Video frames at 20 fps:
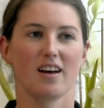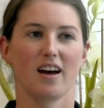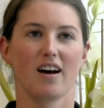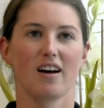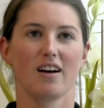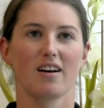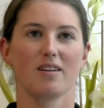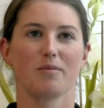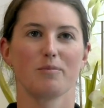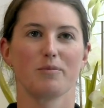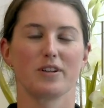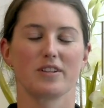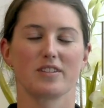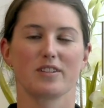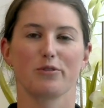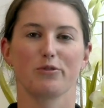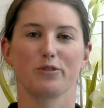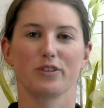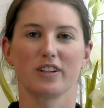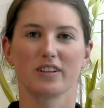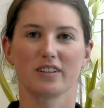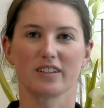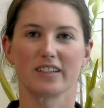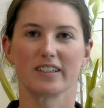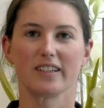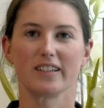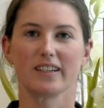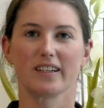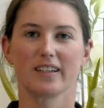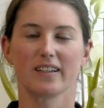
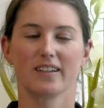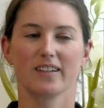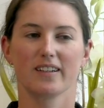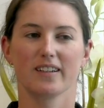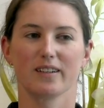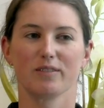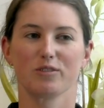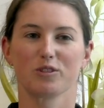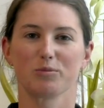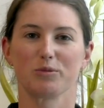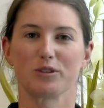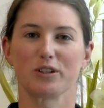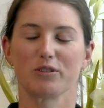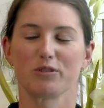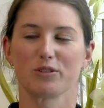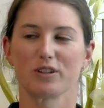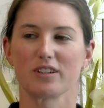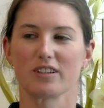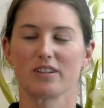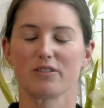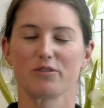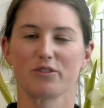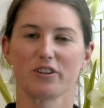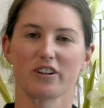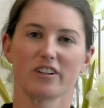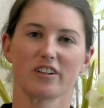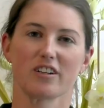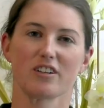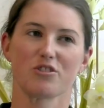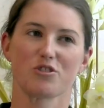Definitely gives me a really
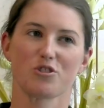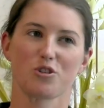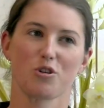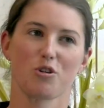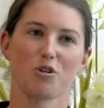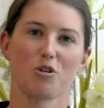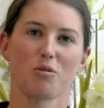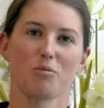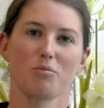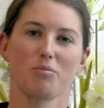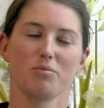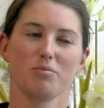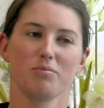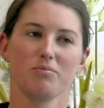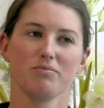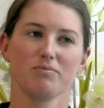varied job